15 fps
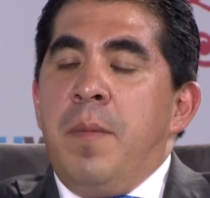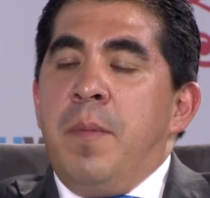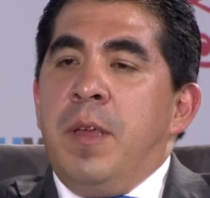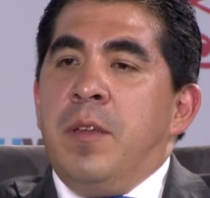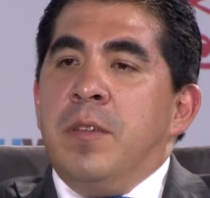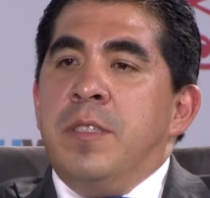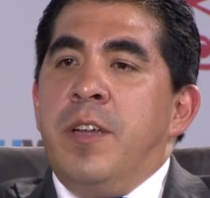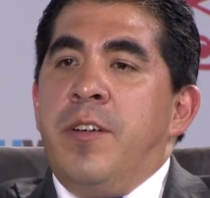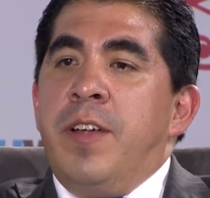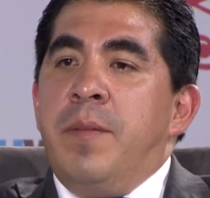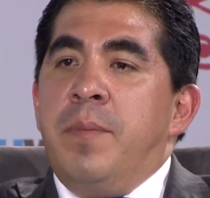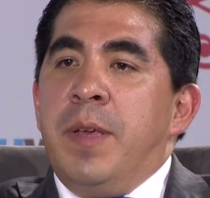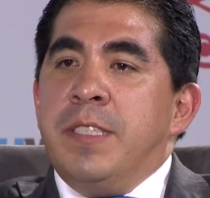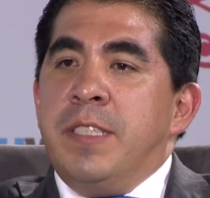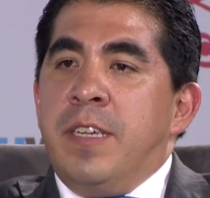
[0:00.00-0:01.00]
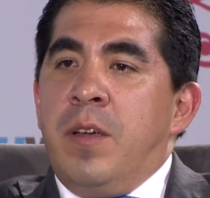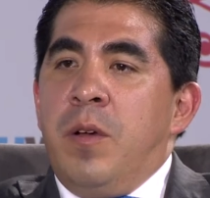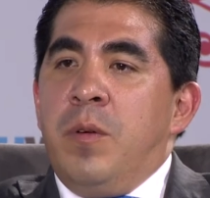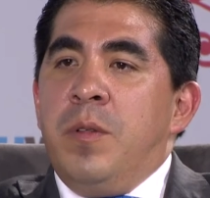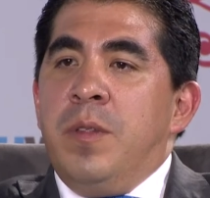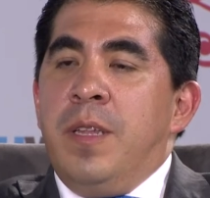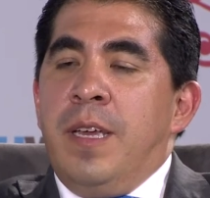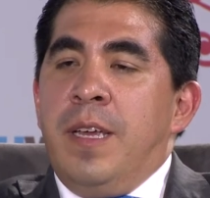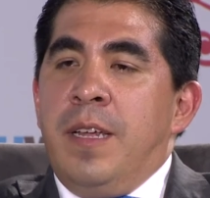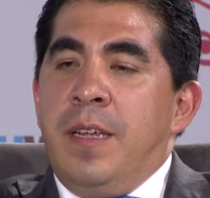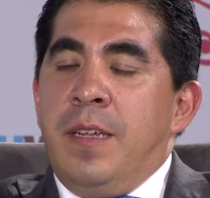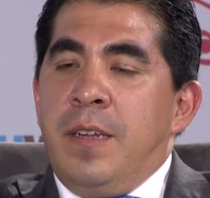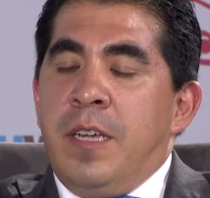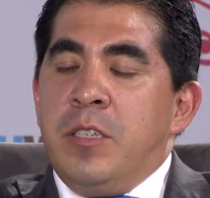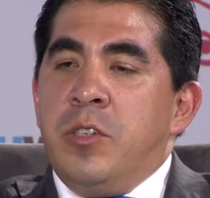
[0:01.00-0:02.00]
because there in Mexico,
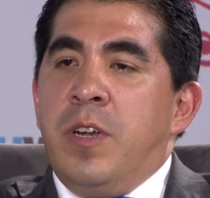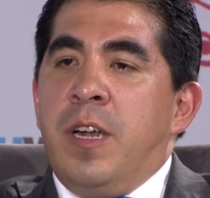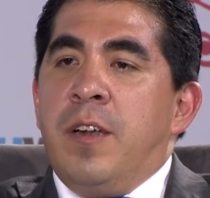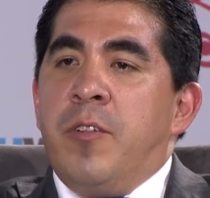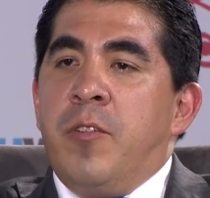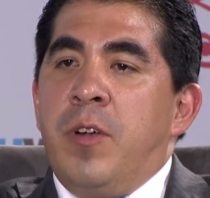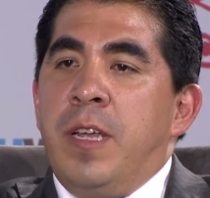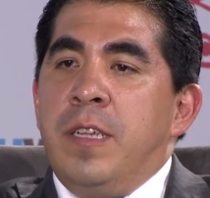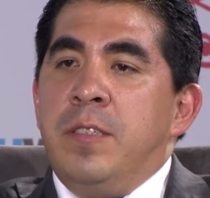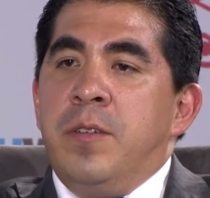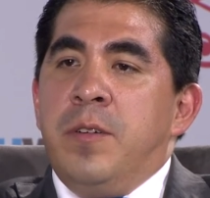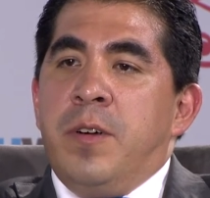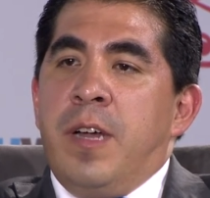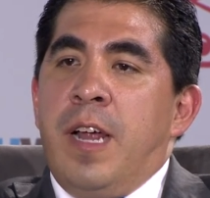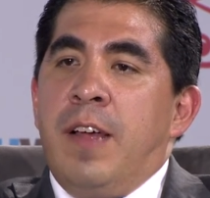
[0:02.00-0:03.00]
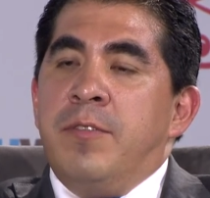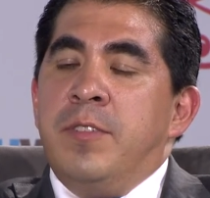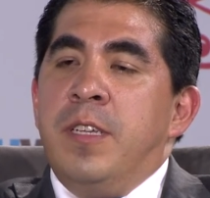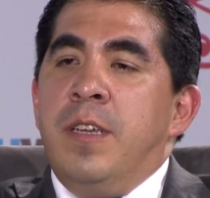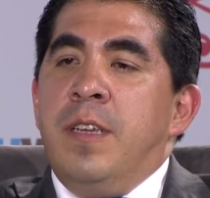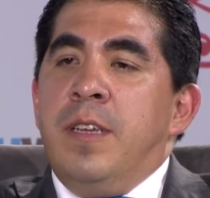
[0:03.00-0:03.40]
the national regulator have